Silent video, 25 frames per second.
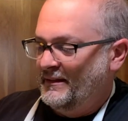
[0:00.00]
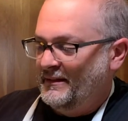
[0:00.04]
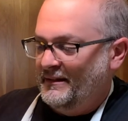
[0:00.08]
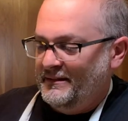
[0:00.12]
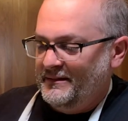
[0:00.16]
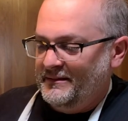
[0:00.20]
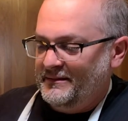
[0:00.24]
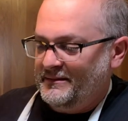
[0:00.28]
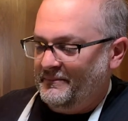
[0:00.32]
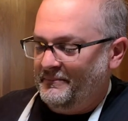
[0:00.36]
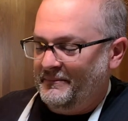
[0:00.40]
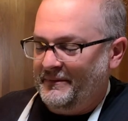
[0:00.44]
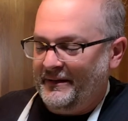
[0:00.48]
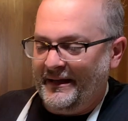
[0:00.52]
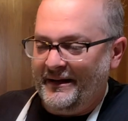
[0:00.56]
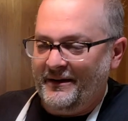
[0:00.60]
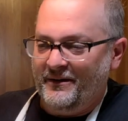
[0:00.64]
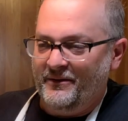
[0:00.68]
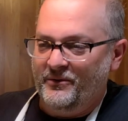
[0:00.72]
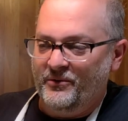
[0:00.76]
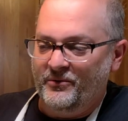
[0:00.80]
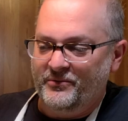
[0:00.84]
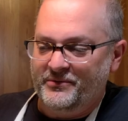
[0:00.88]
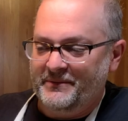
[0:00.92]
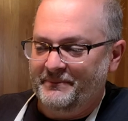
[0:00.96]
some, I don't
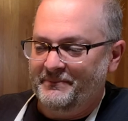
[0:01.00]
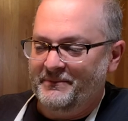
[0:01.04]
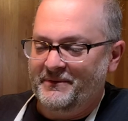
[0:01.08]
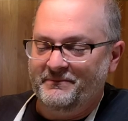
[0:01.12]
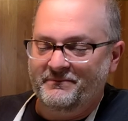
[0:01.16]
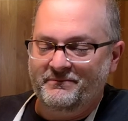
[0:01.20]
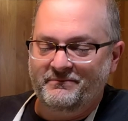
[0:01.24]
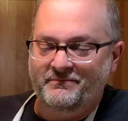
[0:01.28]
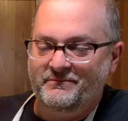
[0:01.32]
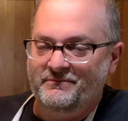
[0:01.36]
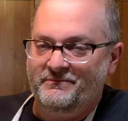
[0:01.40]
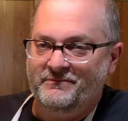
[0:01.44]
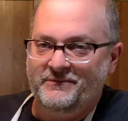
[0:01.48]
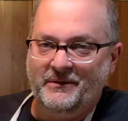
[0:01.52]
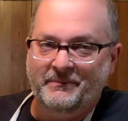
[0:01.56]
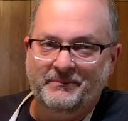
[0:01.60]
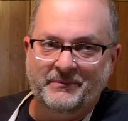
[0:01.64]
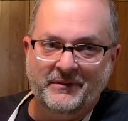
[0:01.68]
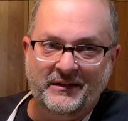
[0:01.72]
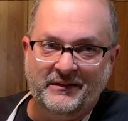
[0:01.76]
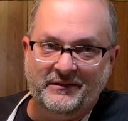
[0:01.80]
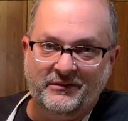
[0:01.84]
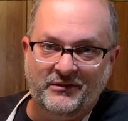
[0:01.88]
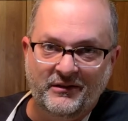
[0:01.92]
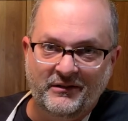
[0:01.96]
know,
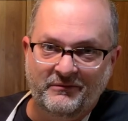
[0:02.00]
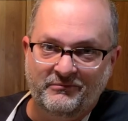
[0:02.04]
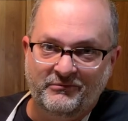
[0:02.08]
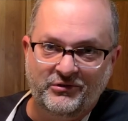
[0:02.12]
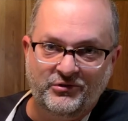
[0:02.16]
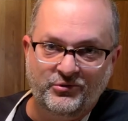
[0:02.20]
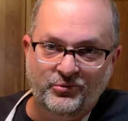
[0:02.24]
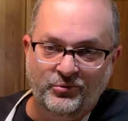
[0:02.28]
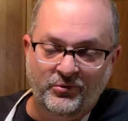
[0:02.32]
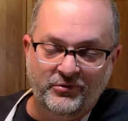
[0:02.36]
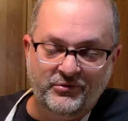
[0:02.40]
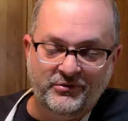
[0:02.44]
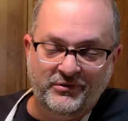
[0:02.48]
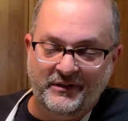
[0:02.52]
something at the Jewels.